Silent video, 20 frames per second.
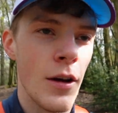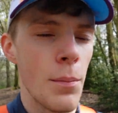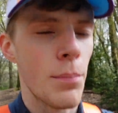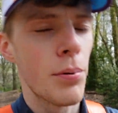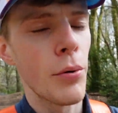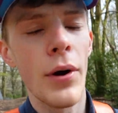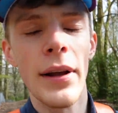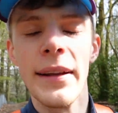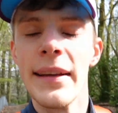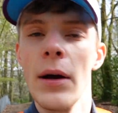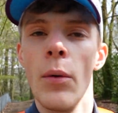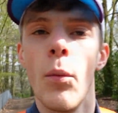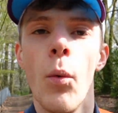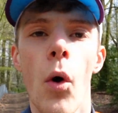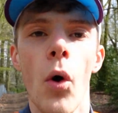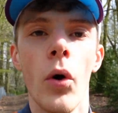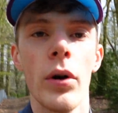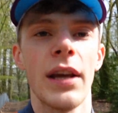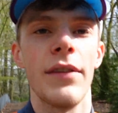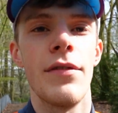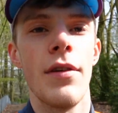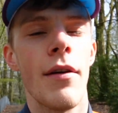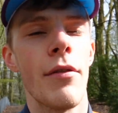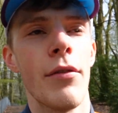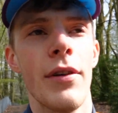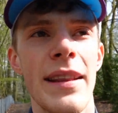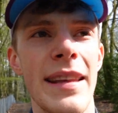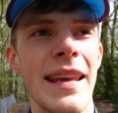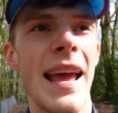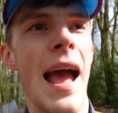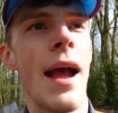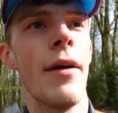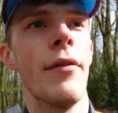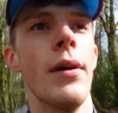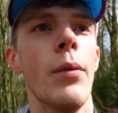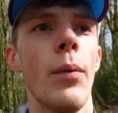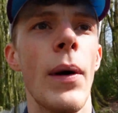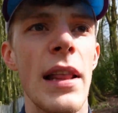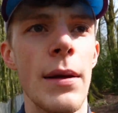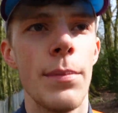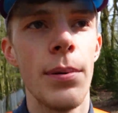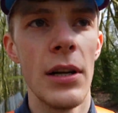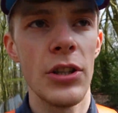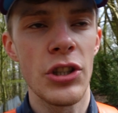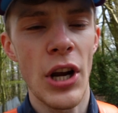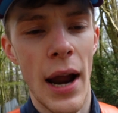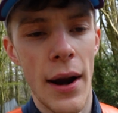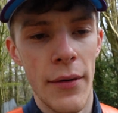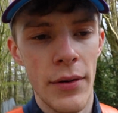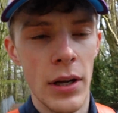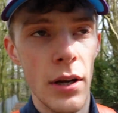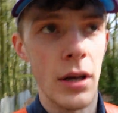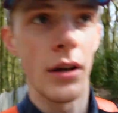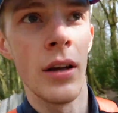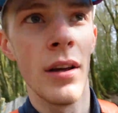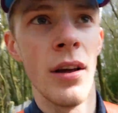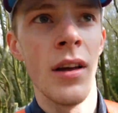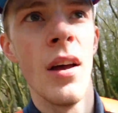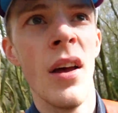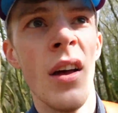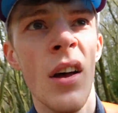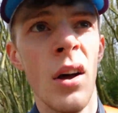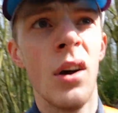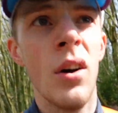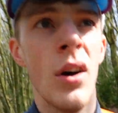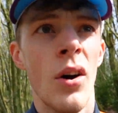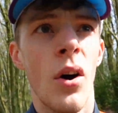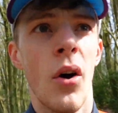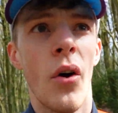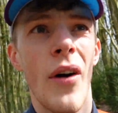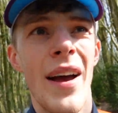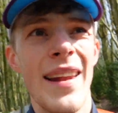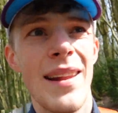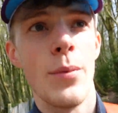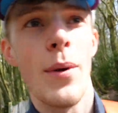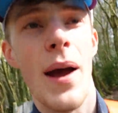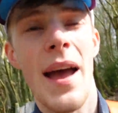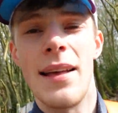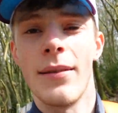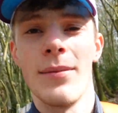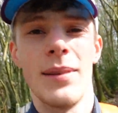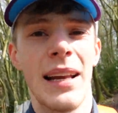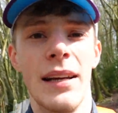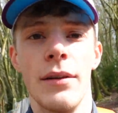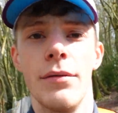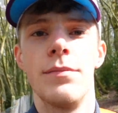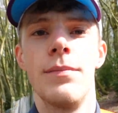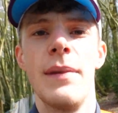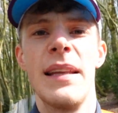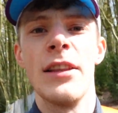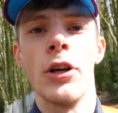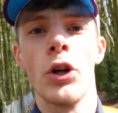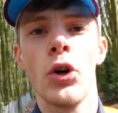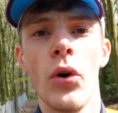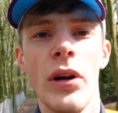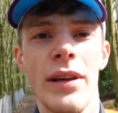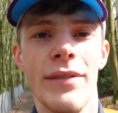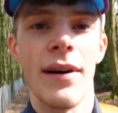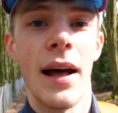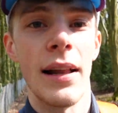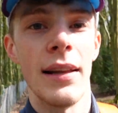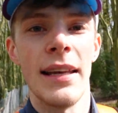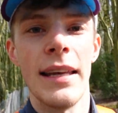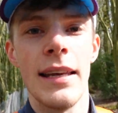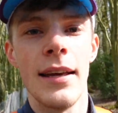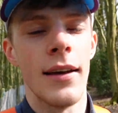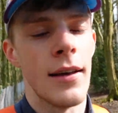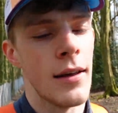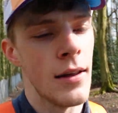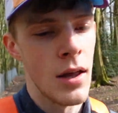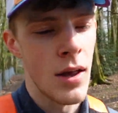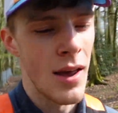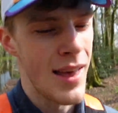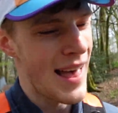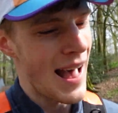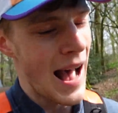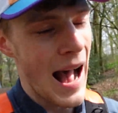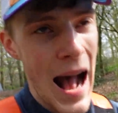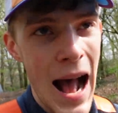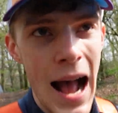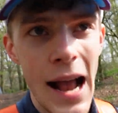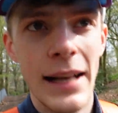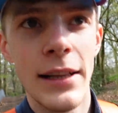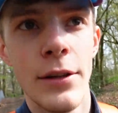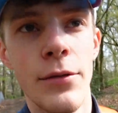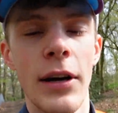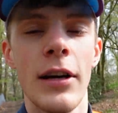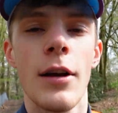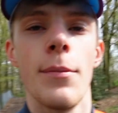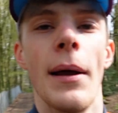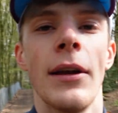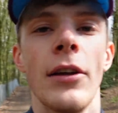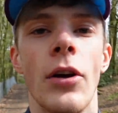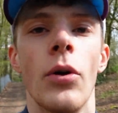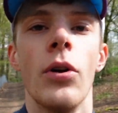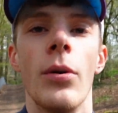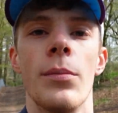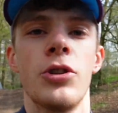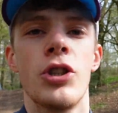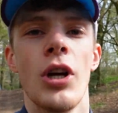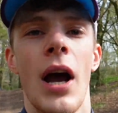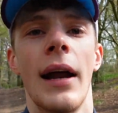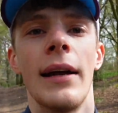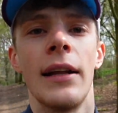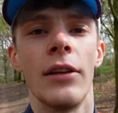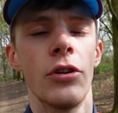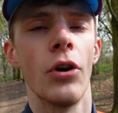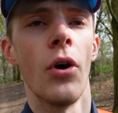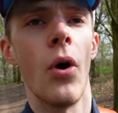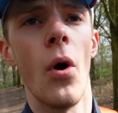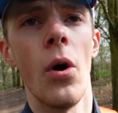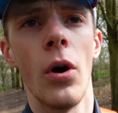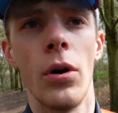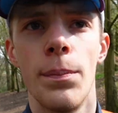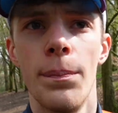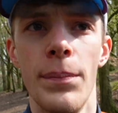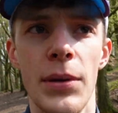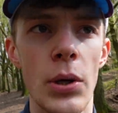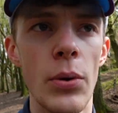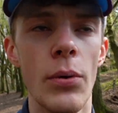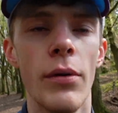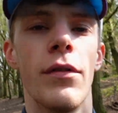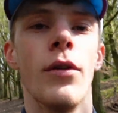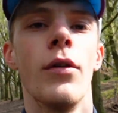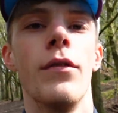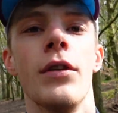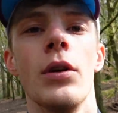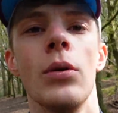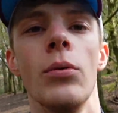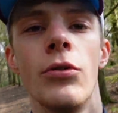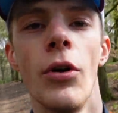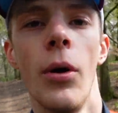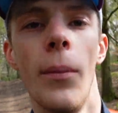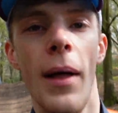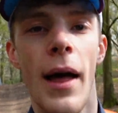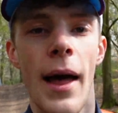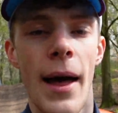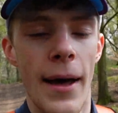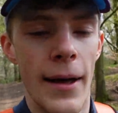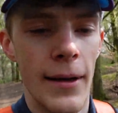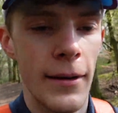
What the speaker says: Brilliant walk if you're ever in the area, Whaley Bridge area, or anywhere kind of in the Goyt Valley. Highly recommend going up the Shining Tor. Beautiful views up there,